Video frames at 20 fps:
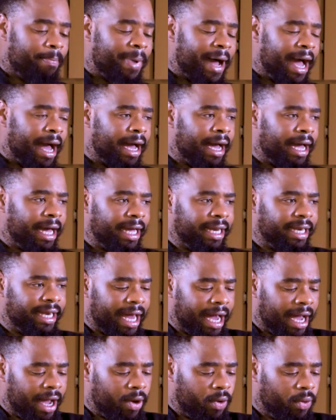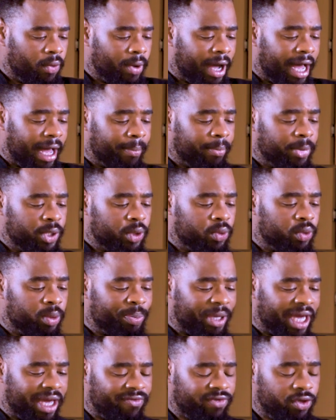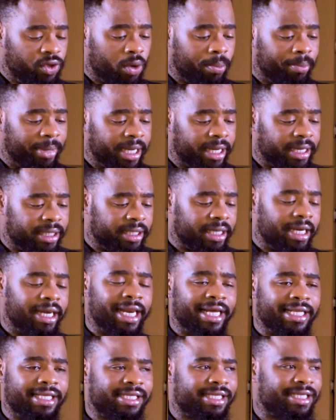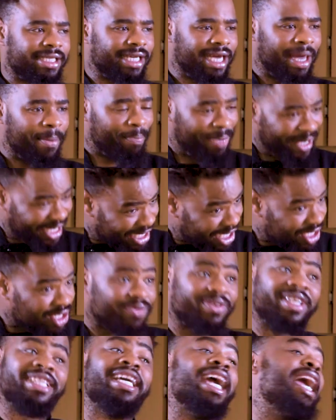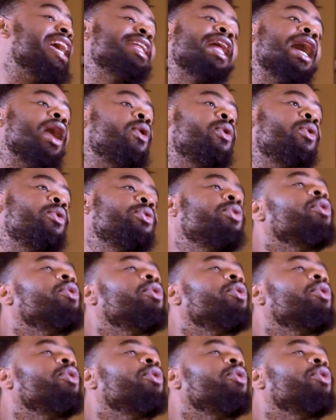But now you'll be having your meal. Let's business of the day now.